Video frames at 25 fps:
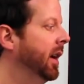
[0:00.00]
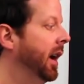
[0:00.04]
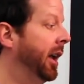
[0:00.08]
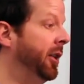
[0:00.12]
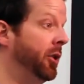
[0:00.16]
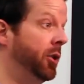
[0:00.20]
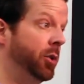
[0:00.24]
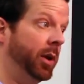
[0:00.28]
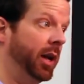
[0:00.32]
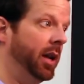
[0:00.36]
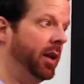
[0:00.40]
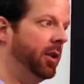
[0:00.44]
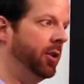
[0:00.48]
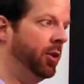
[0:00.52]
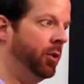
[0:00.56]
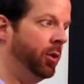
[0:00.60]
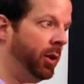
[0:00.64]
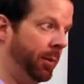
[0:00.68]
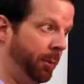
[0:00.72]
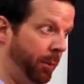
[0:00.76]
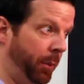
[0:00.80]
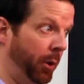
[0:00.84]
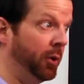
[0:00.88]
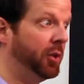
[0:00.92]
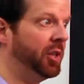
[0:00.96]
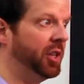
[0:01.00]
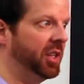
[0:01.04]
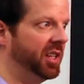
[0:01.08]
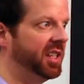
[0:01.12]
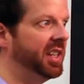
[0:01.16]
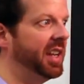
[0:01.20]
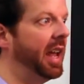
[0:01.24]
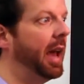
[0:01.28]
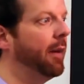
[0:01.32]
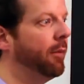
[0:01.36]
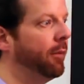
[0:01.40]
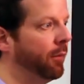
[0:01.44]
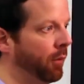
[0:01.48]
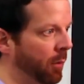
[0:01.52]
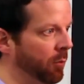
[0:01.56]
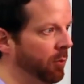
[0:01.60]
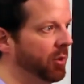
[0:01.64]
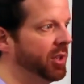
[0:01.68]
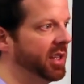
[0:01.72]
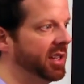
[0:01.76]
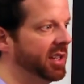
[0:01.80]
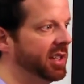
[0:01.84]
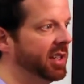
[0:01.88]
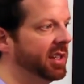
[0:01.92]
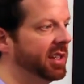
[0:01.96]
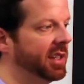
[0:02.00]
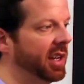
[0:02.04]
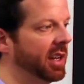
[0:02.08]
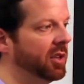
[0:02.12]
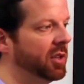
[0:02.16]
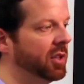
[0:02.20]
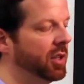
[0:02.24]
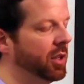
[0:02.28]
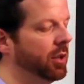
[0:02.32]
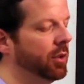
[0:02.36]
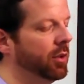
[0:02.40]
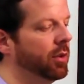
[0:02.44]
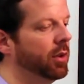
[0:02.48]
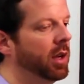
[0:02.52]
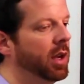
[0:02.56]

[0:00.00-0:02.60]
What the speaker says: and you can purchase staff from Resistance HQ.